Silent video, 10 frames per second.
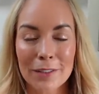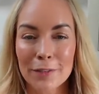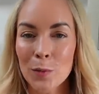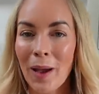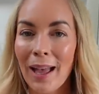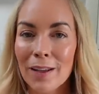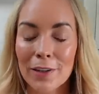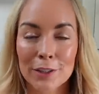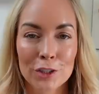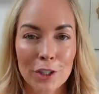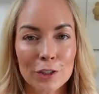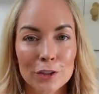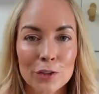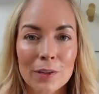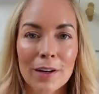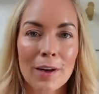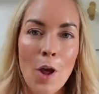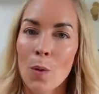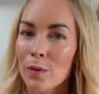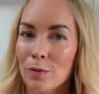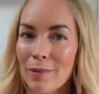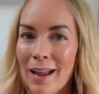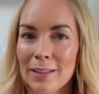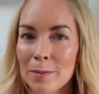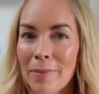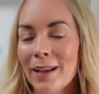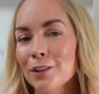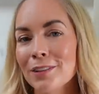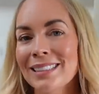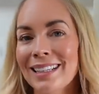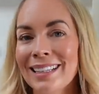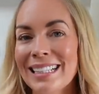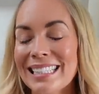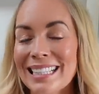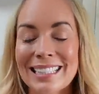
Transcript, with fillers: If you have a junk drawer with random batteries in it,